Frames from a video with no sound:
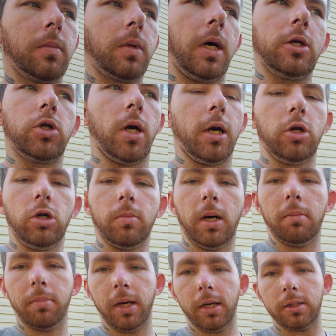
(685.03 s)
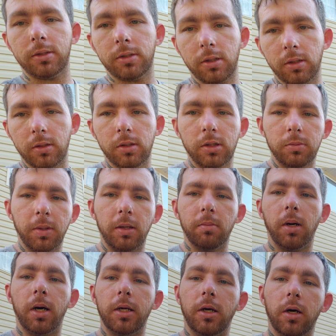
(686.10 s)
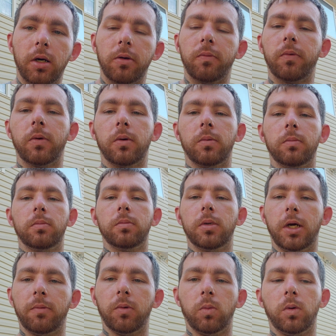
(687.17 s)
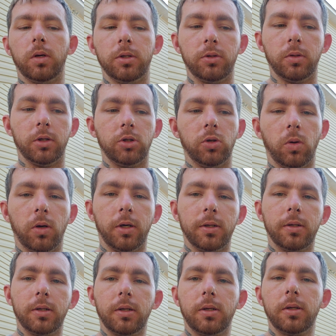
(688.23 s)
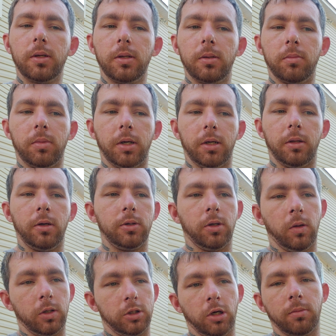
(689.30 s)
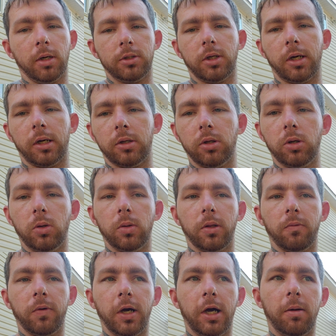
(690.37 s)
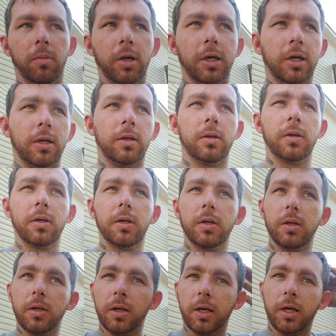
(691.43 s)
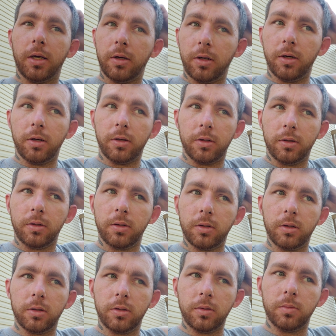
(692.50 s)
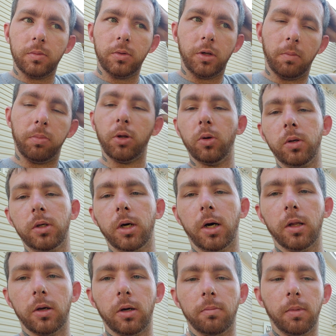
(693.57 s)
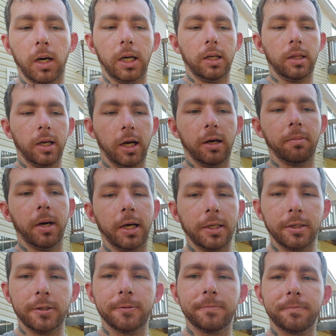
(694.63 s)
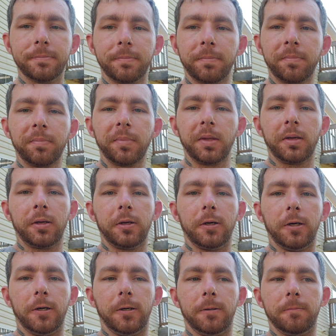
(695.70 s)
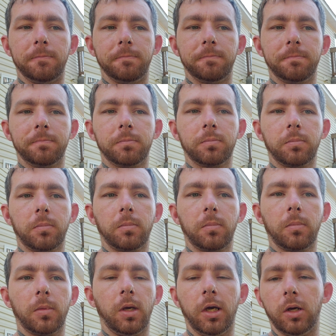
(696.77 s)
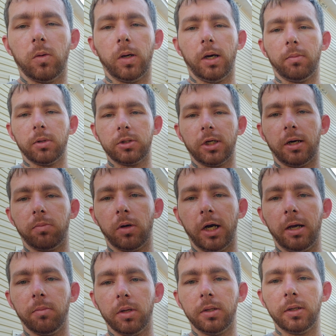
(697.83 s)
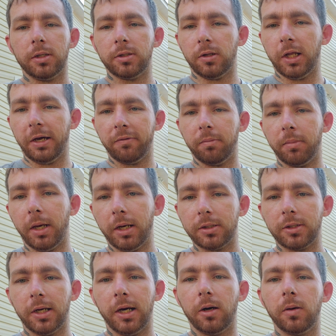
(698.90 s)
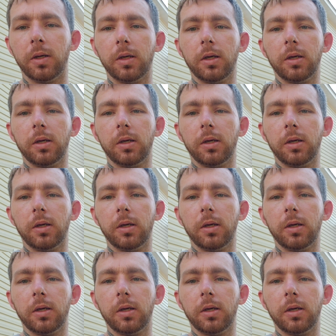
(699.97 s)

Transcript: I try to do my best to spend money on it for everyone to enjoy, but there's only so much I could do with a family and the blue collar money that I make. Anyway, I'm gonna stop rambling. It's 11 minutes now.